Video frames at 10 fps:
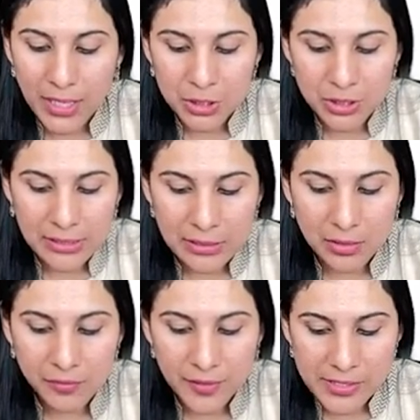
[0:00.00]
reduction
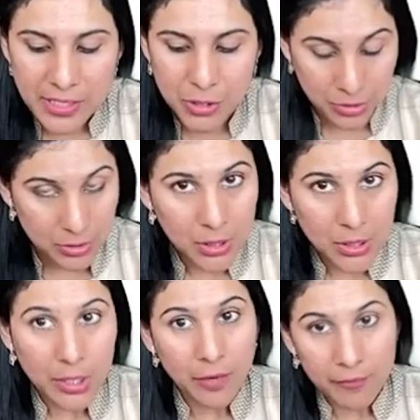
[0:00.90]
internal fixation
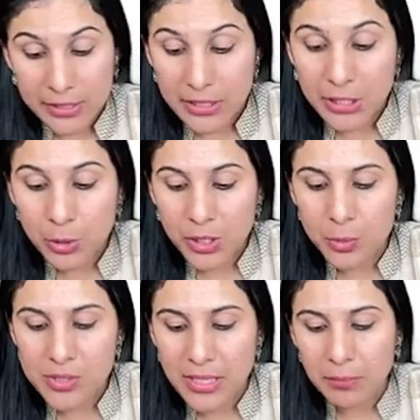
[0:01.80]
whether you are
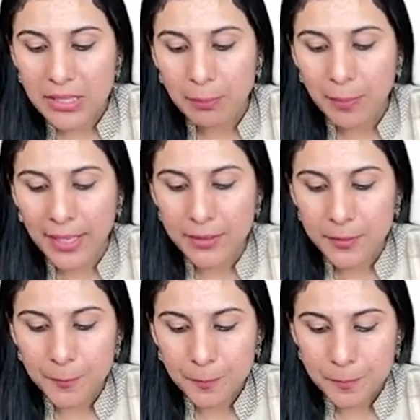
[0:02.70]
using mini plate